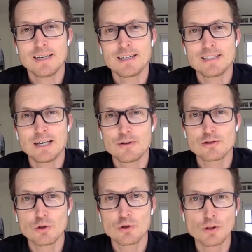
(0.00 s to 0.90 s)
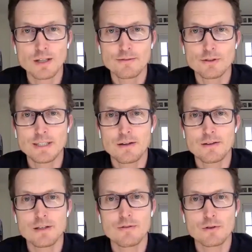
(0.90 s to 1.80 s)
uh, down to the soldier level, down to
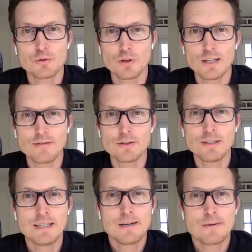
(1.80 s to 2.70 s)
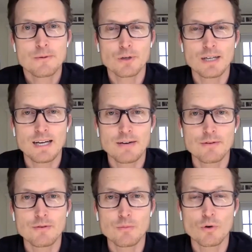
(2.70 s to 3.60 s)
the individual level, we're going to have
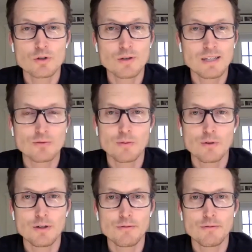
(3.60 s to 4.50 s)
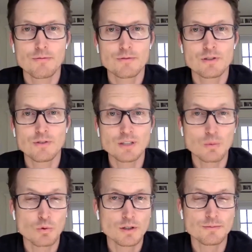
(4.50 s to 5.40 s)
even more transformative
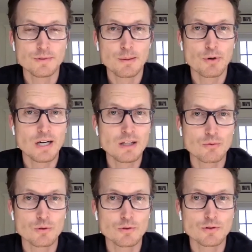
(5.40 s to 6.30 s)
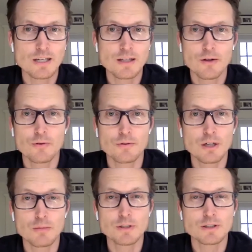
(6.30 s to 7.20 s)
civilian world uh, breakthroughs, let alone
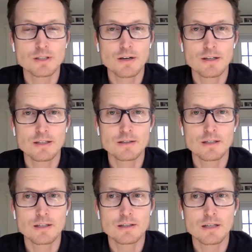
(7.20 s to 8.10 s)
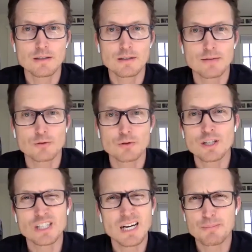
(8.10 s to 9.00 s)
you know military and, and, and kind of
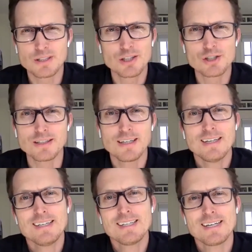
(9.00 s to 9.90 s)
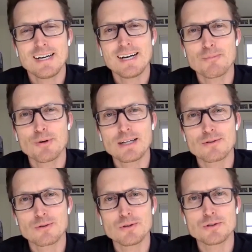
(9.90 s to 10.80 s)
strategic competition uh,
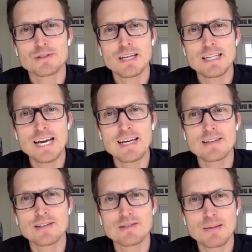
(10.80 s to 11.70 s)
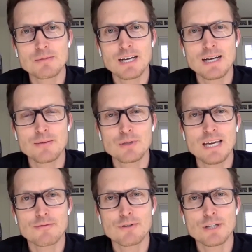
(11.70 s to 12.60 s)
breakthroughs. And yet at the same time, we
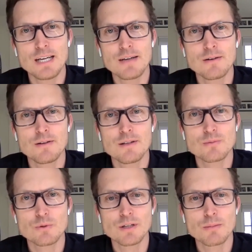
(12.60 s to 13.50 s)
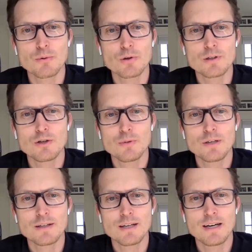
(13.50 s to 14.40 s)
can't forget these really important
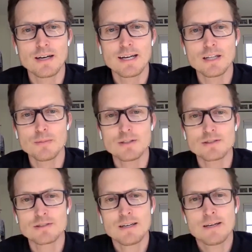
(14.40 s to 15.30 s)
human uh, elements